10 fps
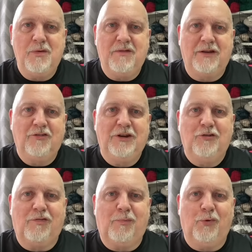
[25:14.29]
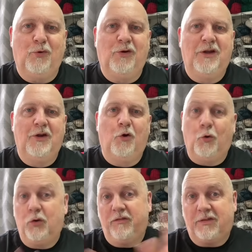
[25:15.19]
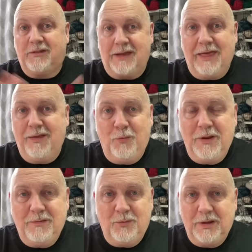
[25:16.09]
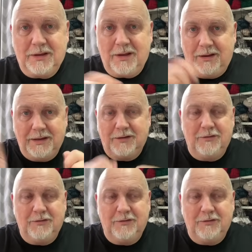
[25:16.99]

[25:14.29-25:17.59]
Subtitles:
We've actually just put all of us together. We kind